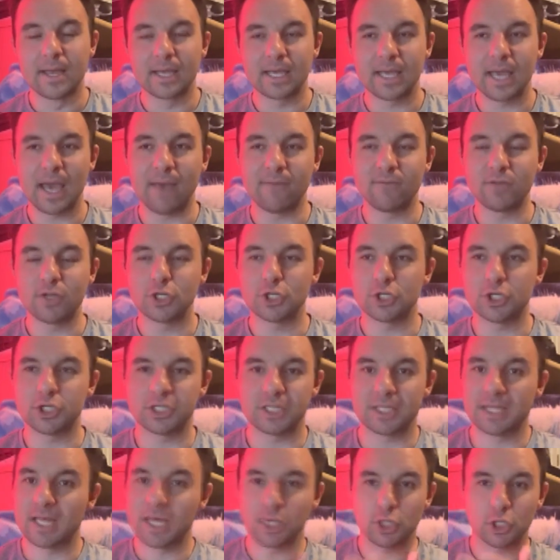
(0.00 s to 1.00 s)
Kevin
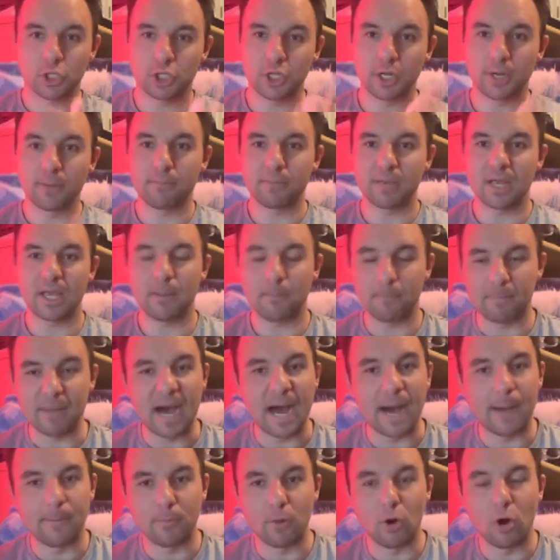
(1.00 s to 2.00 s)
just let Shin Ping
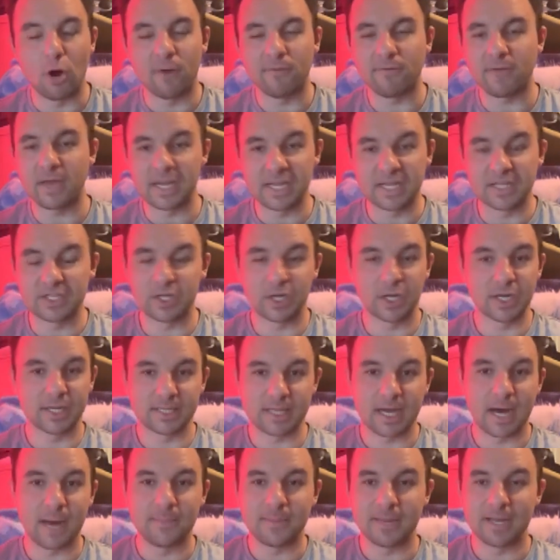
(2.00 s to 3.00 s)
pop off and he's going to
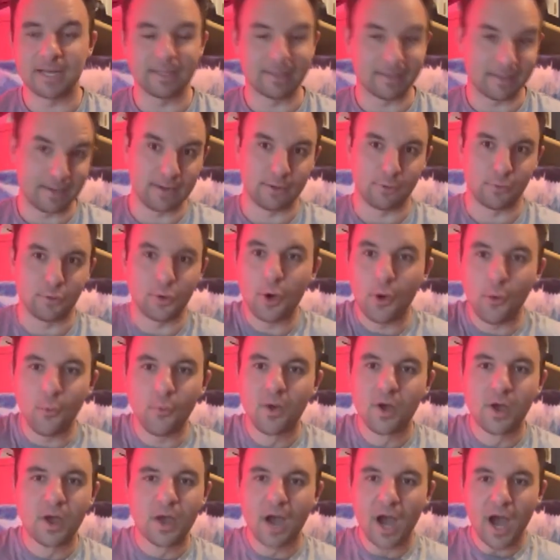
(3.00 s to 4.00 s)
top deck, like, I don't know,